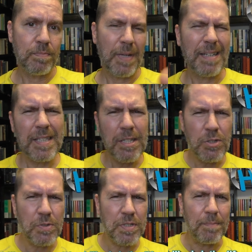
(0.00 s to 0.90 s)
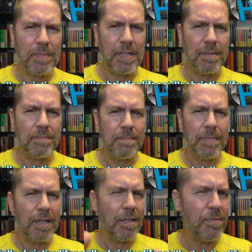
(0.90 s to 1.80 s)
I'll teach you something.
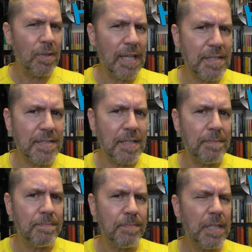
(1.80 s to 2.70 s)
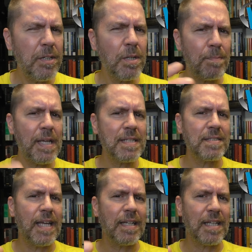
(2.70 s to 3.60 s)
I'll give you a lesson. Then you're going to pass
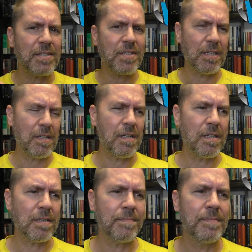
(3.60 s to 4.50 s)
that lesson along.